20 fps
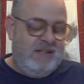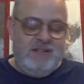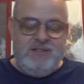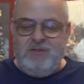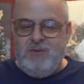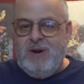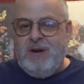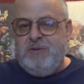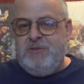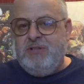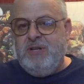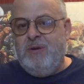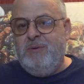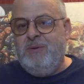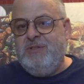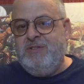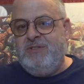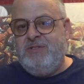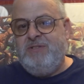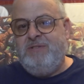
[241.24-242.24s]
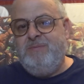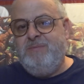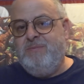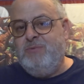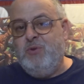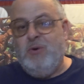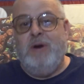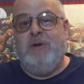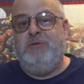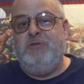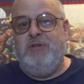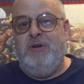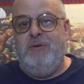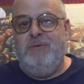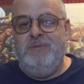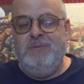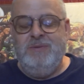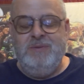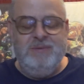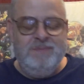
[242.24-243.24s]
Groucho is Groucho.
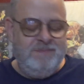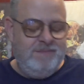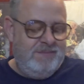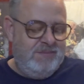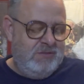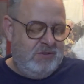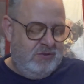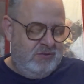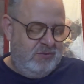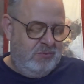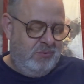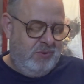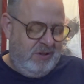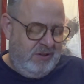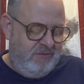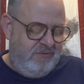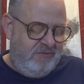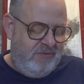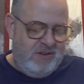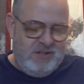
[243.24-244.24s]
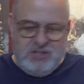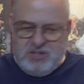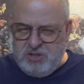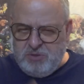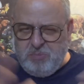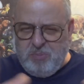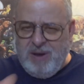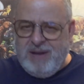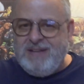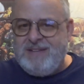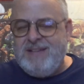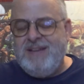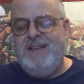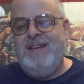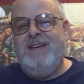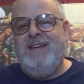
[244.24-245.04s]
So it's a really fun, despite